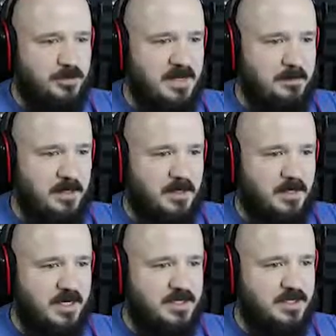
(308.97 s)
people?
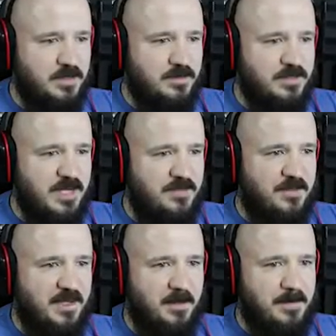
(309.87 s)
Alright, so
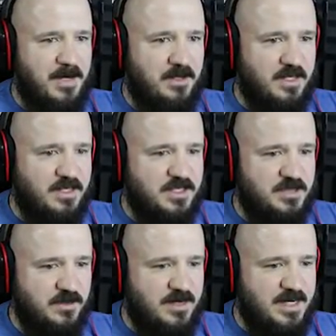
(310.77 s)
nothing, apparently.
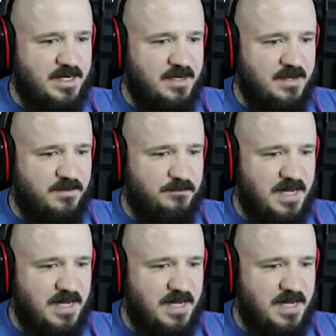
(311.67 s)
Story of